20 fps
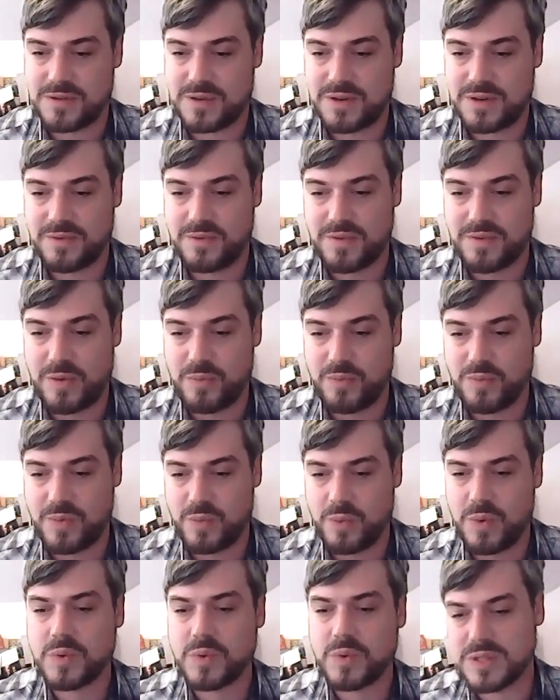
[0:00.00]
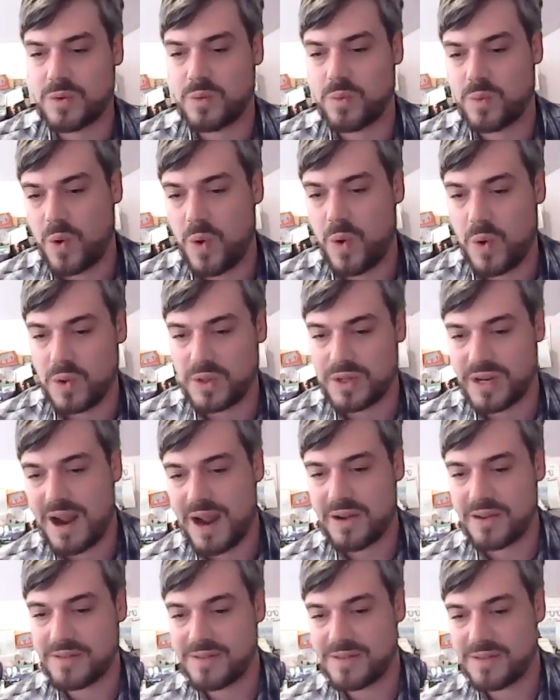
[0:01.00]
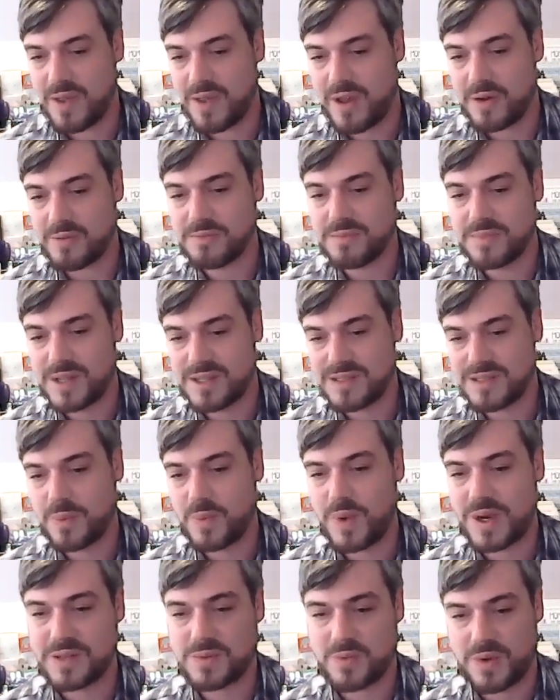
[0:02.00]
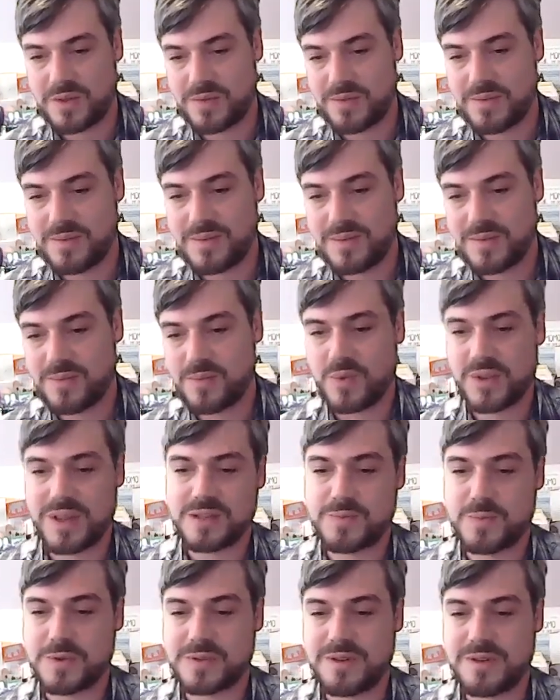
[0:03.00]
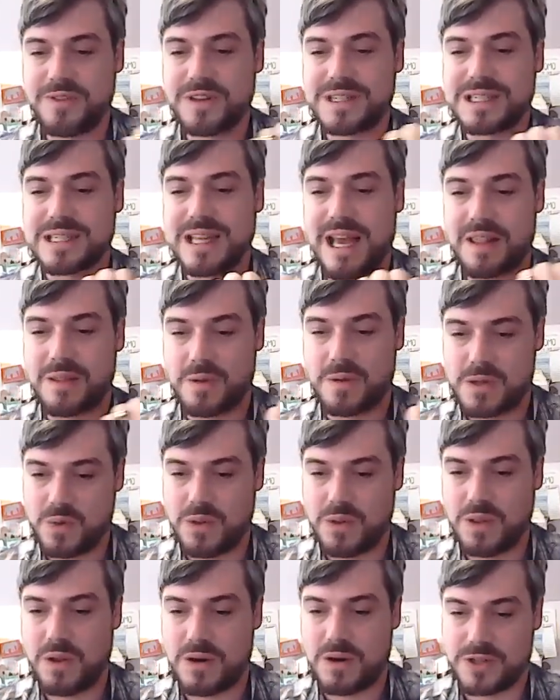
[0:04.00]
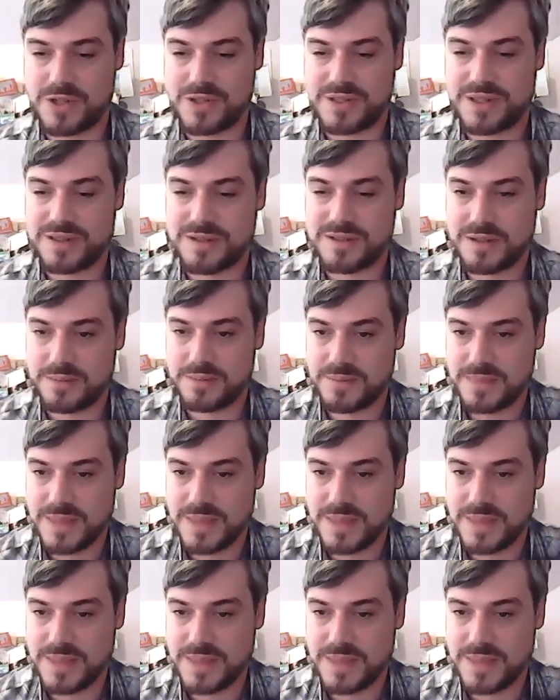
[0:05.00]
sort of what was their role, and how, in some ways were they supposed to fit together into a larger system?